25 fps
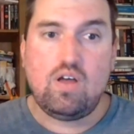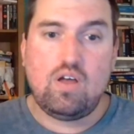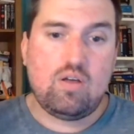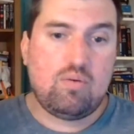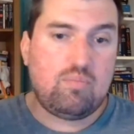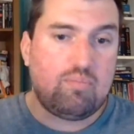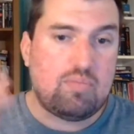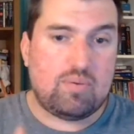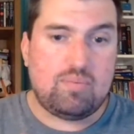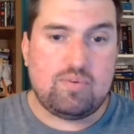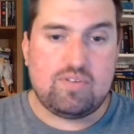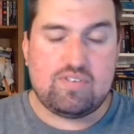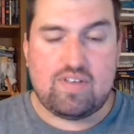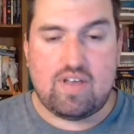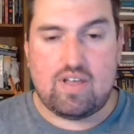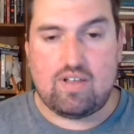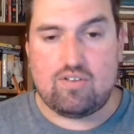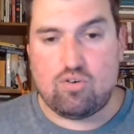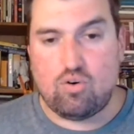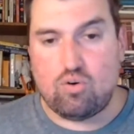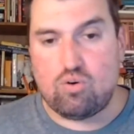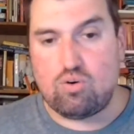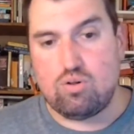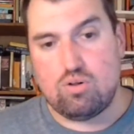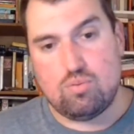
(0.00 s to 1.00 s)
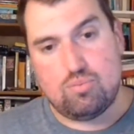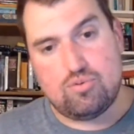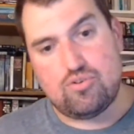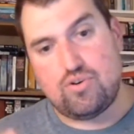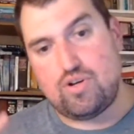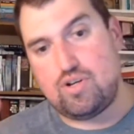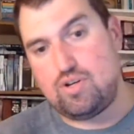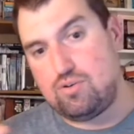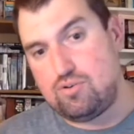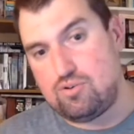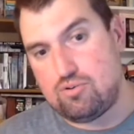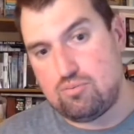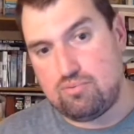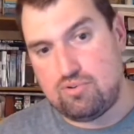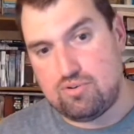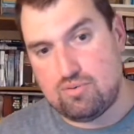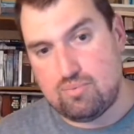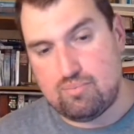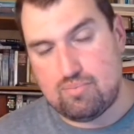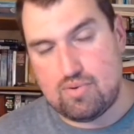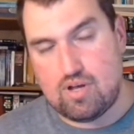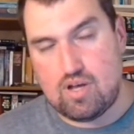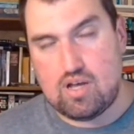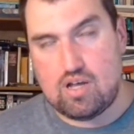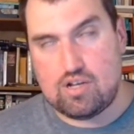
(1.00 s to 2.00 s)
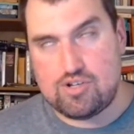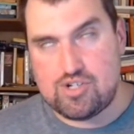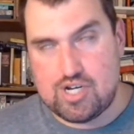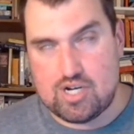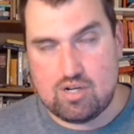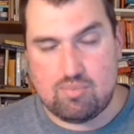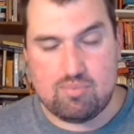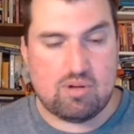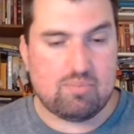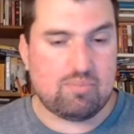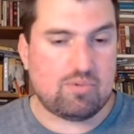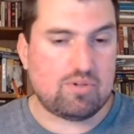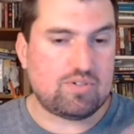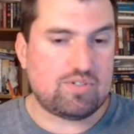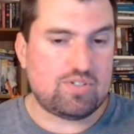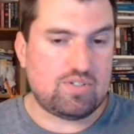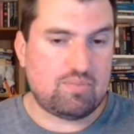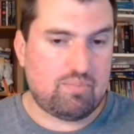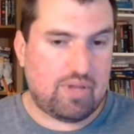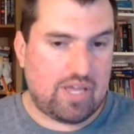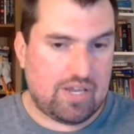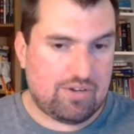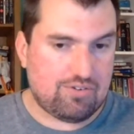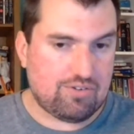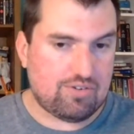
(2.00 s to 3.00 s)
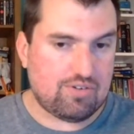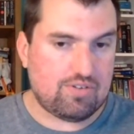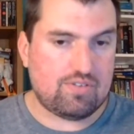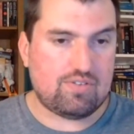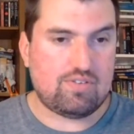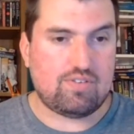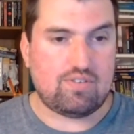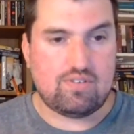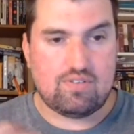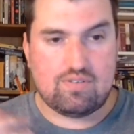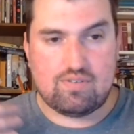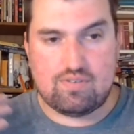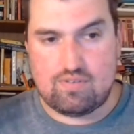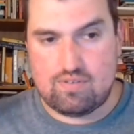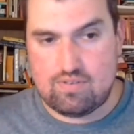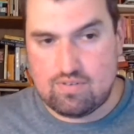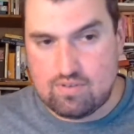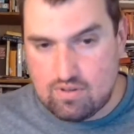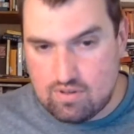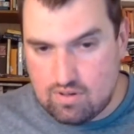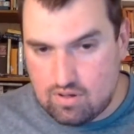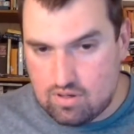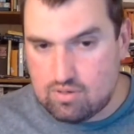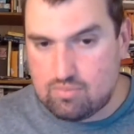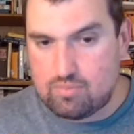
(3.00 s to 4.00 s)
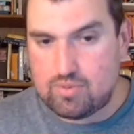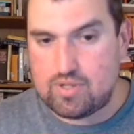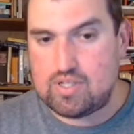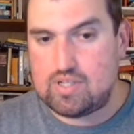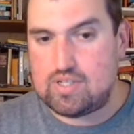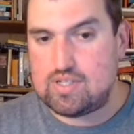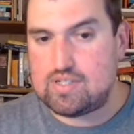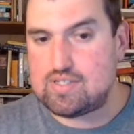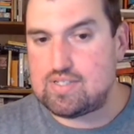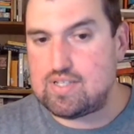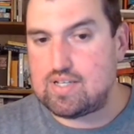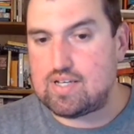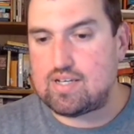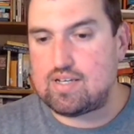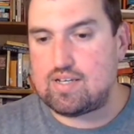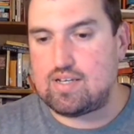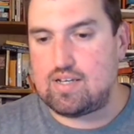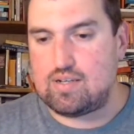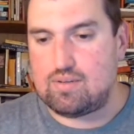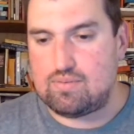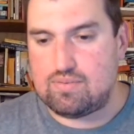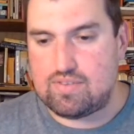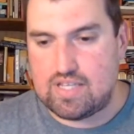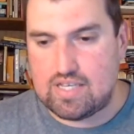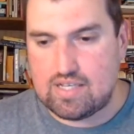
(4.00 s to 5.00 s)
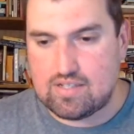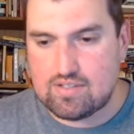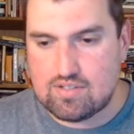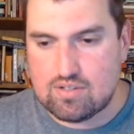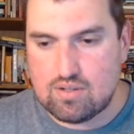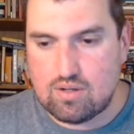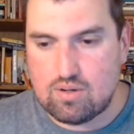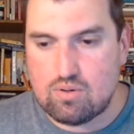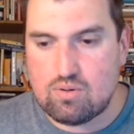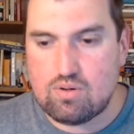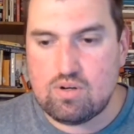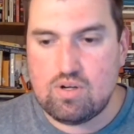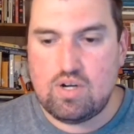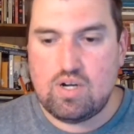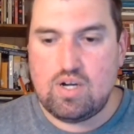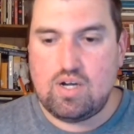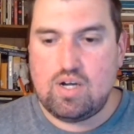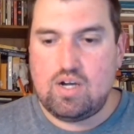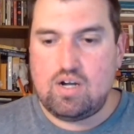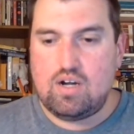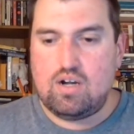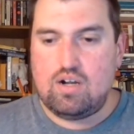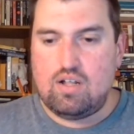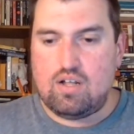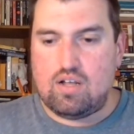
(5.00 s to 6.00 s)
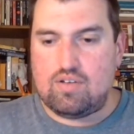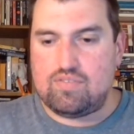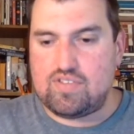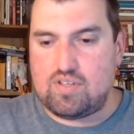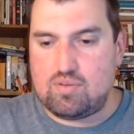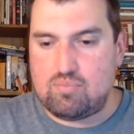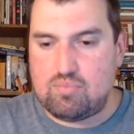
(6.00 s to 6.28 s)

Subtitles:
maybe say total between YouTube channel members and patrons is unrealistic. I don't think so. I've seen